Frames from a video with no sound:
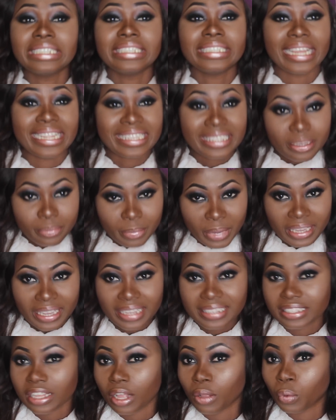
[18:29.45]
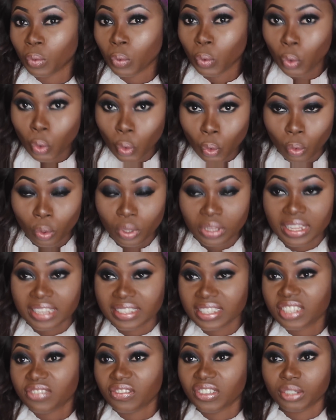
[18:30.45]
Dirty markets I will go.
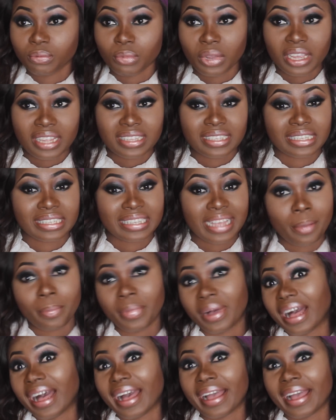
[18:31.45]
There's this fish market in Yaba.